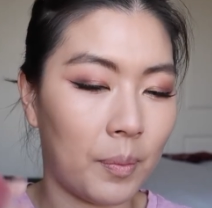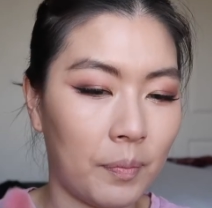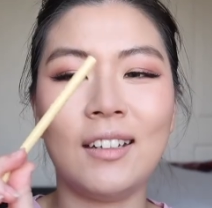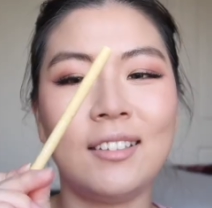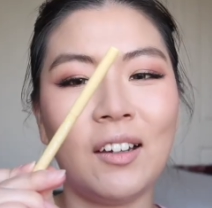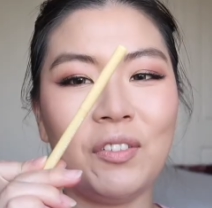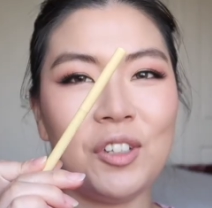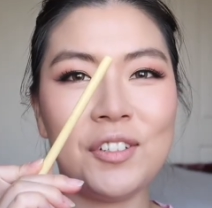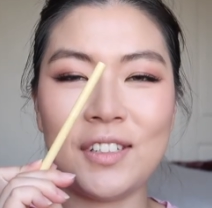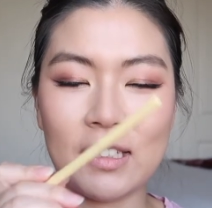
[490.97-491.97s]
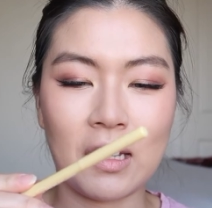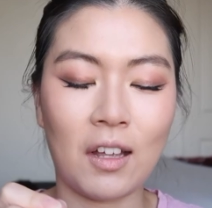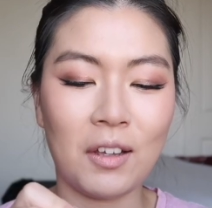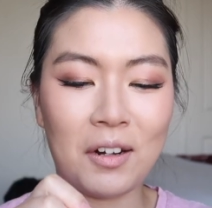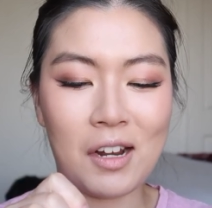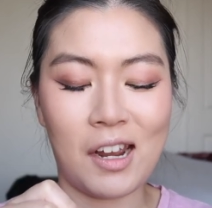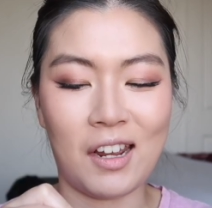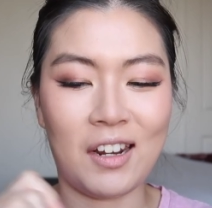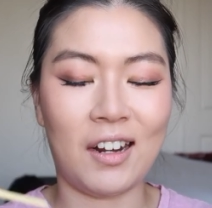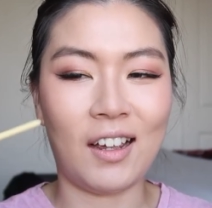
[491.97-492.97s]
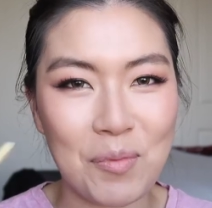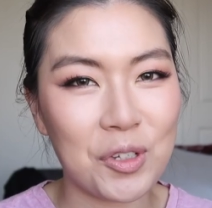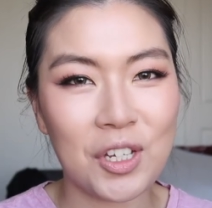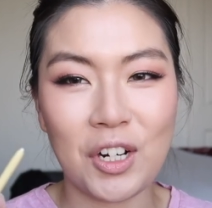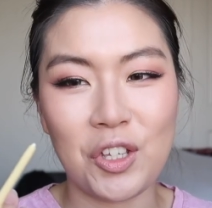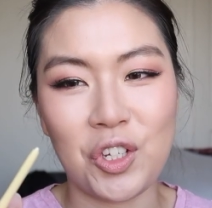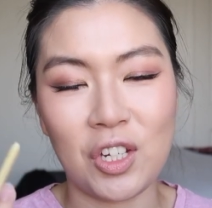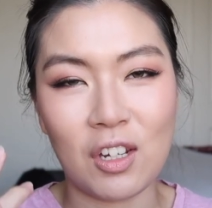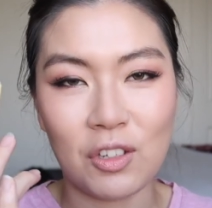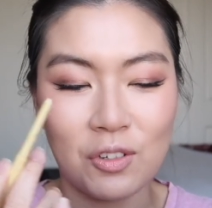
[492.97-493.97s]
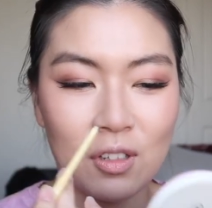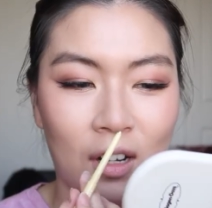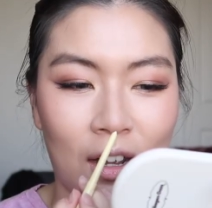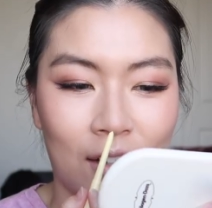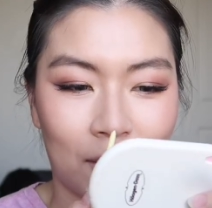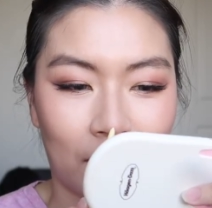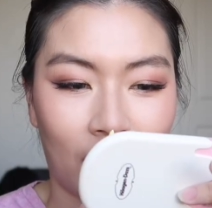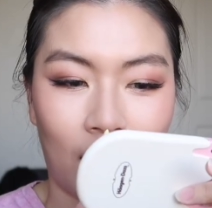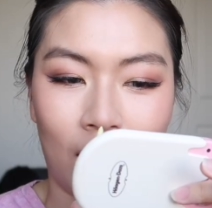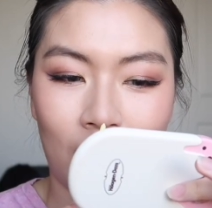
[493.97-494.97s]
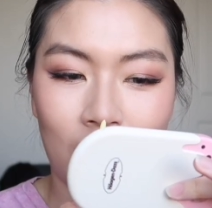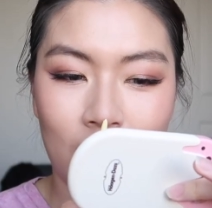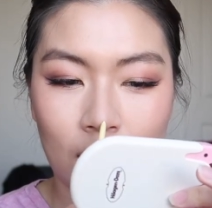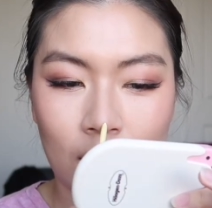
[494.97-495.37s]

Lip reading: I still have to use this color and I'm just gonna cheat and use it as my highlight.